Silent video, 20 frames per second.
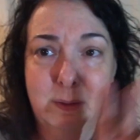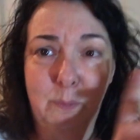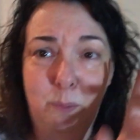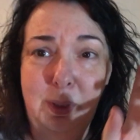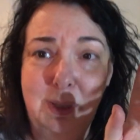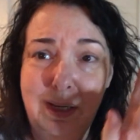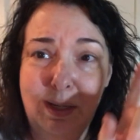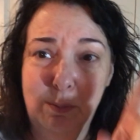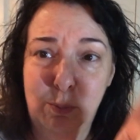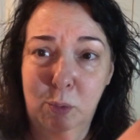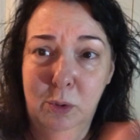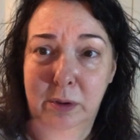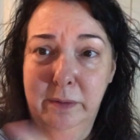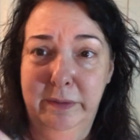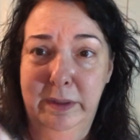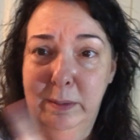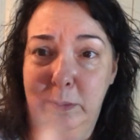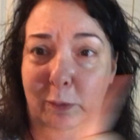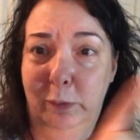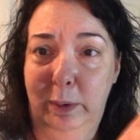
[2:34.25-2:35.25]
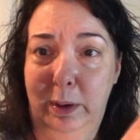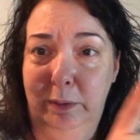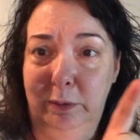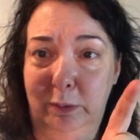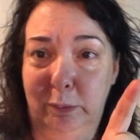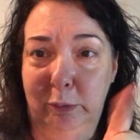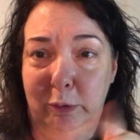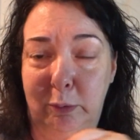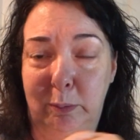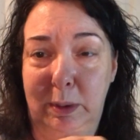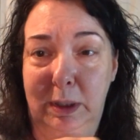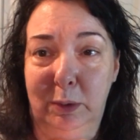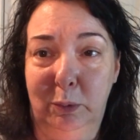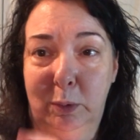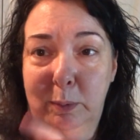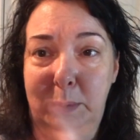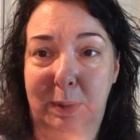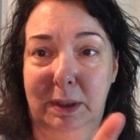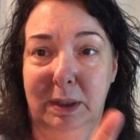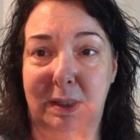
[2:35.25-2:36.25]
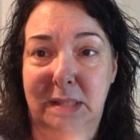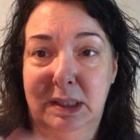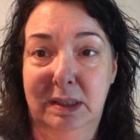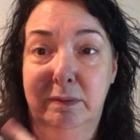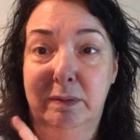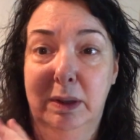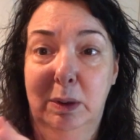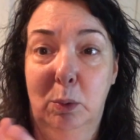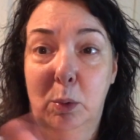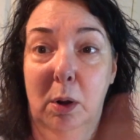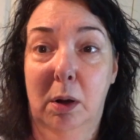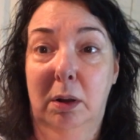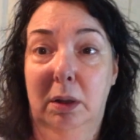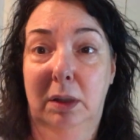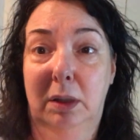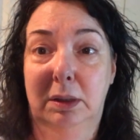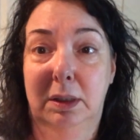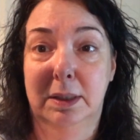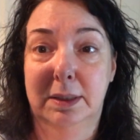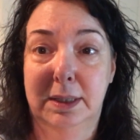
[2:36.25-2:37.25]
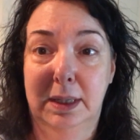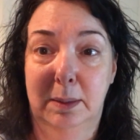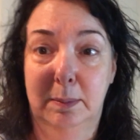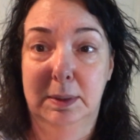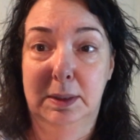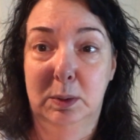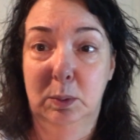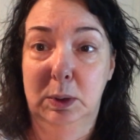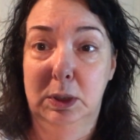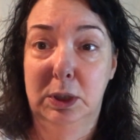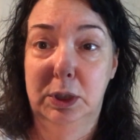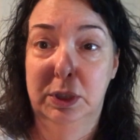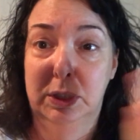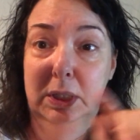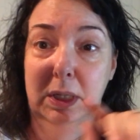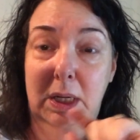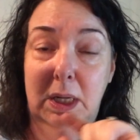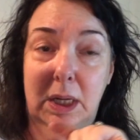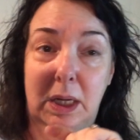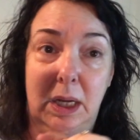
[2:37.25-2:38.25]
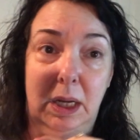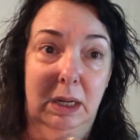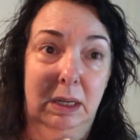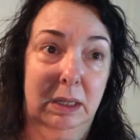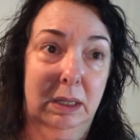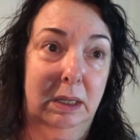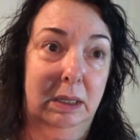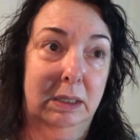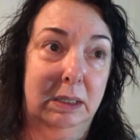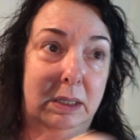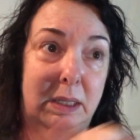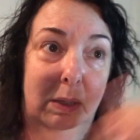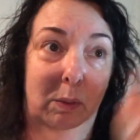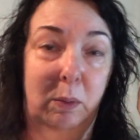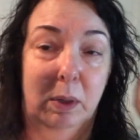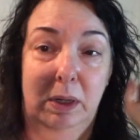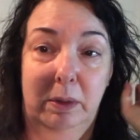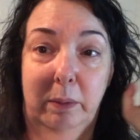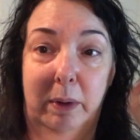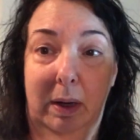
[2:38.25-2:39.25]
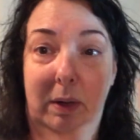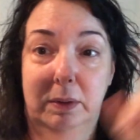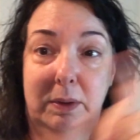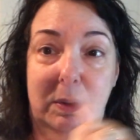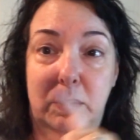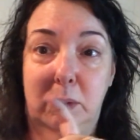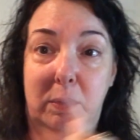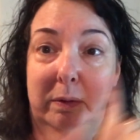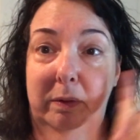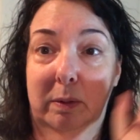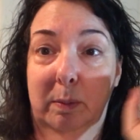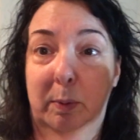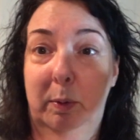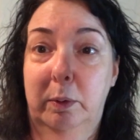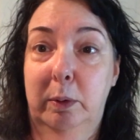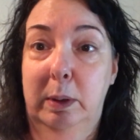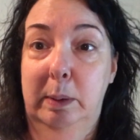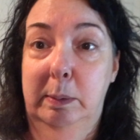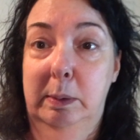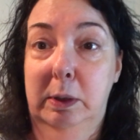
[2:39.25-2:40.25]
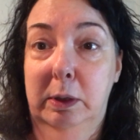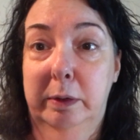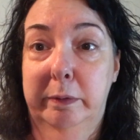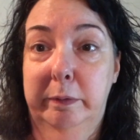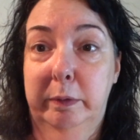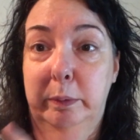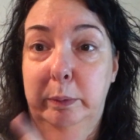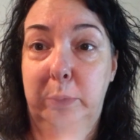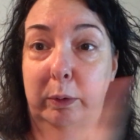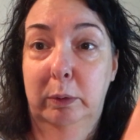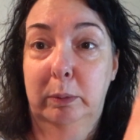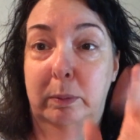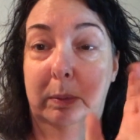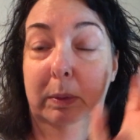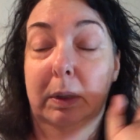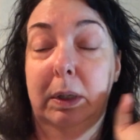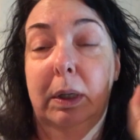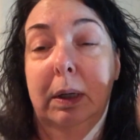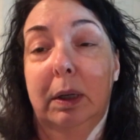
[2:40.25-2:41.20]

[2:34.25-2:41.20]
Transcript: we need more of them around the room and it would be nice if they were all on the same switch and they went around sort of the perimeter of the room